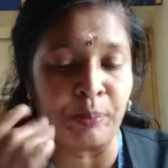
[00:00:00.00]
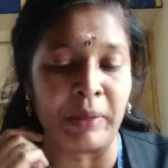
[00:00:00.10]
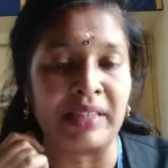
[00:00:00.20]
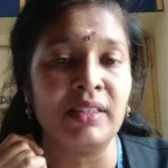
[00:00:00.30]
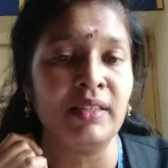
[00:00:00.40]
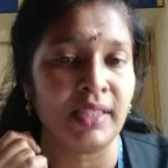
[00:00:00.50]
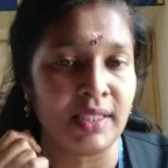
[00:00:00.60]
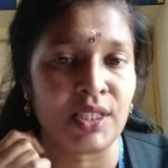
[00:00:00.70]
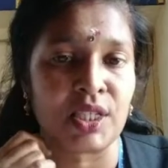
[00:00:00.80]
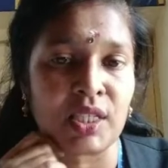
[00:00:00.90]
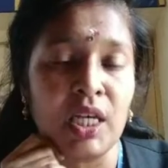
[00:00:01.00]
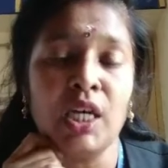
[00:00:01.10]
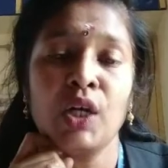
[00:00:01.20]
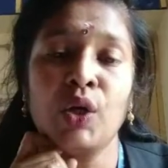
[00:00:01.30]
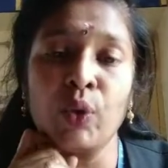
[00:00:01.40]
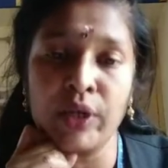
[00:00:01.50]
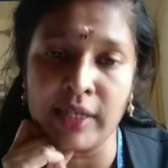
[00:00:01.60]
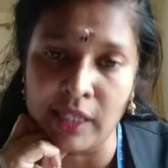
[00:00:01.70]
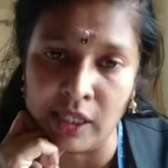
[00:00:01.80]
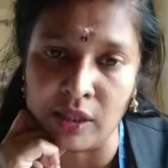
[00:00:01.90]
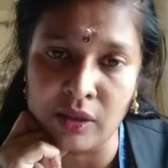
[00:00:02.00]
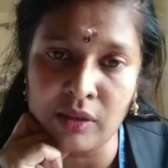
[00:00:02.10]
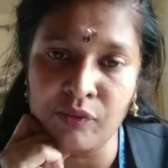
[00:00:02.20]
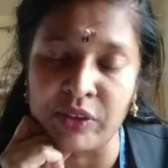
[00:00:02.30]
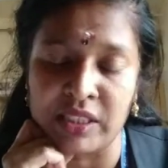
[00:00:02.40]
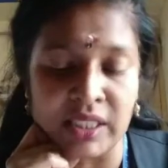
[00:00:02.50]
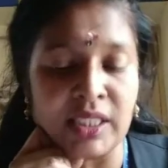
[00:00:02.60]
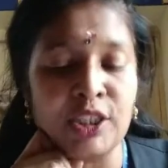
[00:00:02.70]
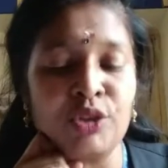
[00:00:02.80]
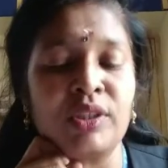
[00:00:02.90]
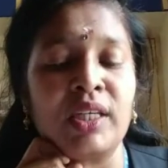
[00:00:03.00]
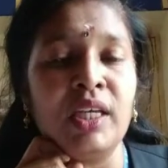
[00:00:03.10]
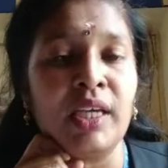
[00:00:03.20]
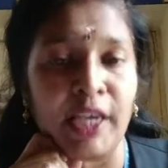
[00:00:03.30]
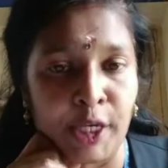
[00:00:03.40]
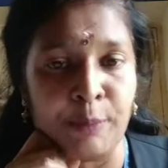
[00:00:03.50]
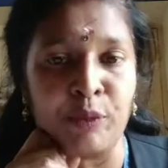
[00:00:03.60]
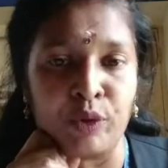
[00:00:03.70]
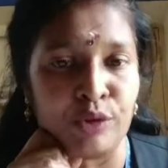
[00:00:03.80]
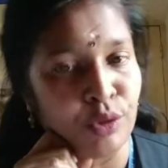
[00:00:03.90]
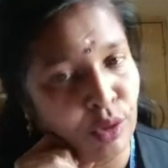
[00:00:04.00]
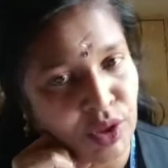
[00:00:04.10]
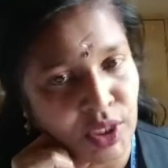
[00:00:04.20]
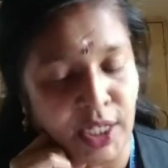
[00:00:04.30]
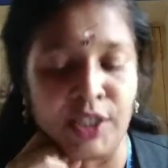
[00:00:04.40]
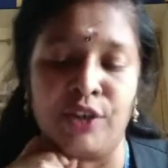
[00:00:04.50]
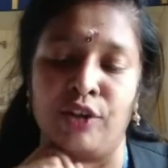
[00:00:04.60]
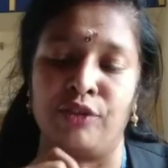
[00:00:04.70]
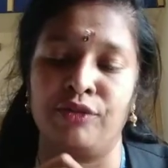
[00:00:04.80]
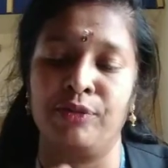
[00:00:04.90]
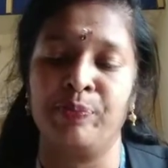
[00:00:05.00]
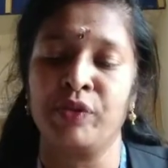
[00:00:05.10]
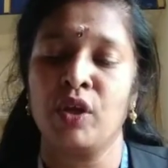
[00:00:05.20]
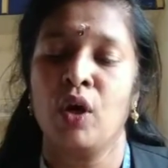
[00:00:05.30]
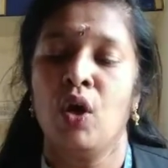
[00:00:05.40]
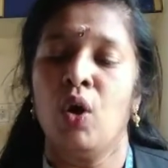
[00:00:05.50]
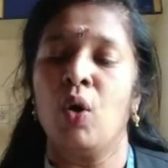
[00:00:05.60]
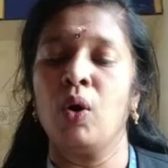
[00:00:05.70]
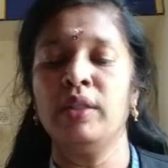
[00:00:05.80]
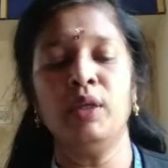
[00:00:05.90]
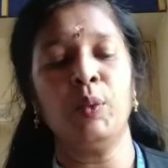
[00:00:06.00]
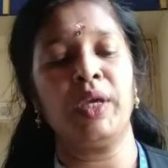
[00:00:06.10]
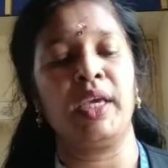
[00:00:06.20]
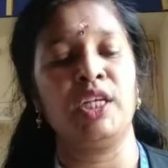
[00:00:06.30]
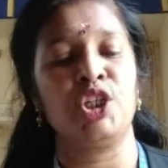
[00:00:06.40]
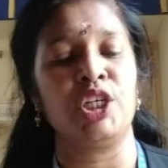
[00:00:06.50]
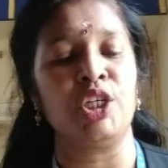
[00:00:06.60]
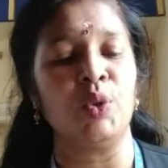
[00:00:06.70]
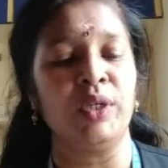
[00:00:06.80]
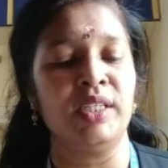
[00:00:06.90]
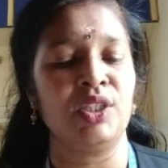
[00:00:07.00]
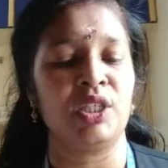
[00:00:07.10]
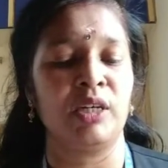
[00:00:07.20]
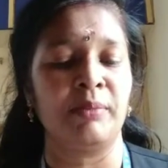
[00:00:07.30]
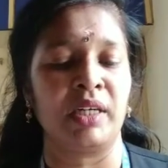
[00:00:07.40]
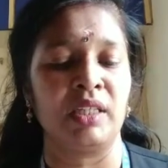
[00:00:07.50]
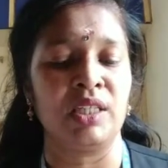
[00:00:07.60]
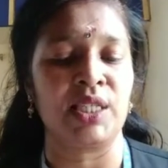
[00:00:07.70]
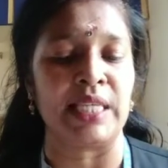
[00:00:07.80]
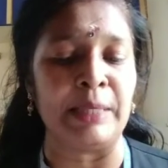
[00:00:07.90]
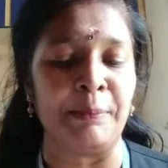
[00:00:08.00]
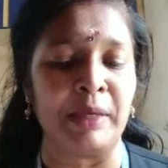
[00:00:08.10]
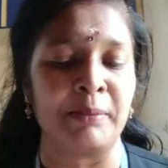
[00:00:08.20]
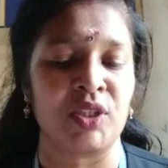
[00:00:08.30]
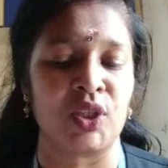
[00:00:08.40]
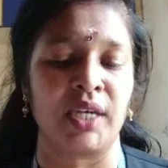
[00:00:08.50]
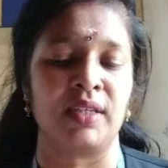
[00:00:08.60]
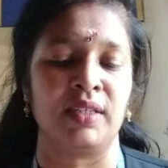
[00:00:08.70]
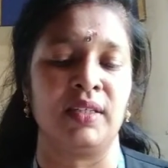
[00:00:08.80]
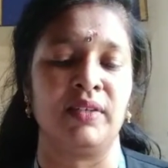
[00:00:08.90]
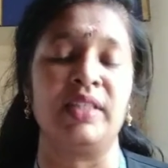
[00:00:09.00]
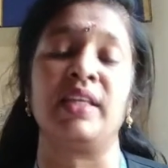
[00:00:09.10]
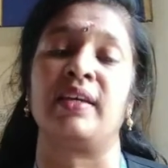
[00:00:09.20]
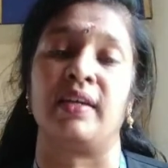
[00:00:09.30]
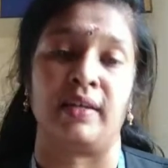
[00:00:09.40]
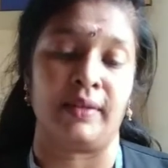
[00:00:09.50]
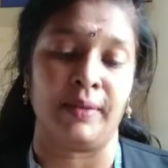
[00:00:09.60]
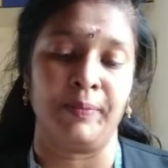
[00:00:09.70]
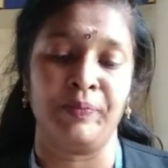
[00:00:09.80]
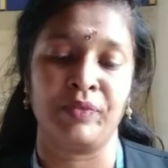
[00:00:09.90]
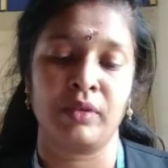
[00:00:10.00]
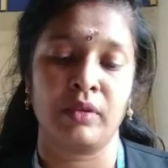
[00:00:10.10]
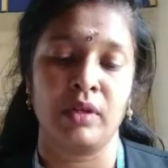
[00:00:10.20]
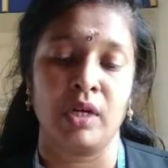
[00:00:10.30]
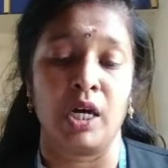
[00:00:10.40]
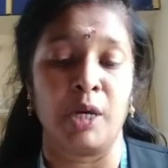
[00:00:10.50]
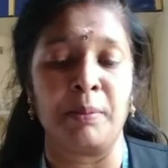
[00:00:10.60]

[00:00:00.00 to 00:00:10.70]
mother is going along with her to the airport to send her off. On the way, she noticed her mother sleeping beside her in the car. Her